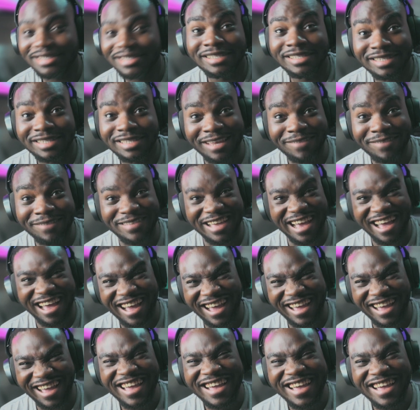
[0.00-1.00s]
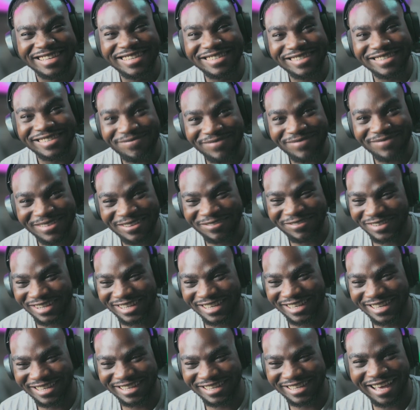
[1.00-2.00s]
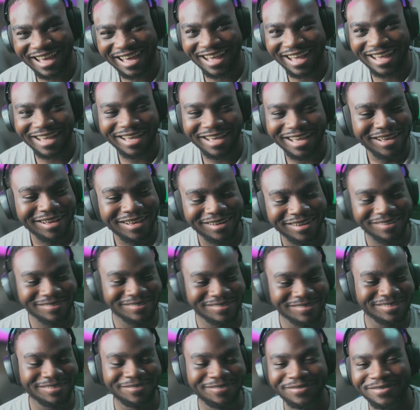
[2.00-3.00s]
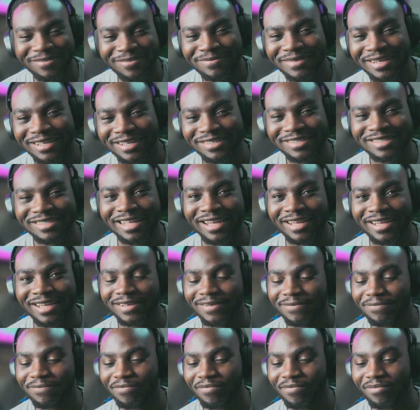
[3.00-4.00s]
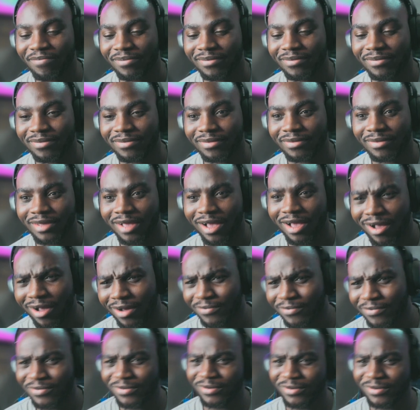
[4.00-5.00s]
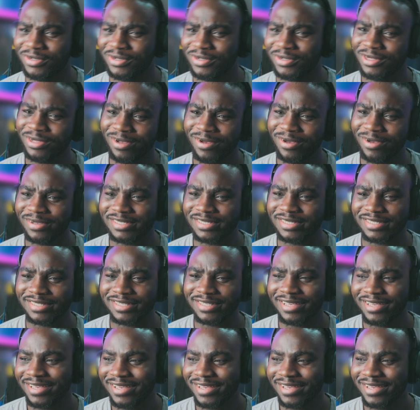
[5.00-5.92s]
the same motherfucking guy comes in front of me and is like, ah, bro, lost.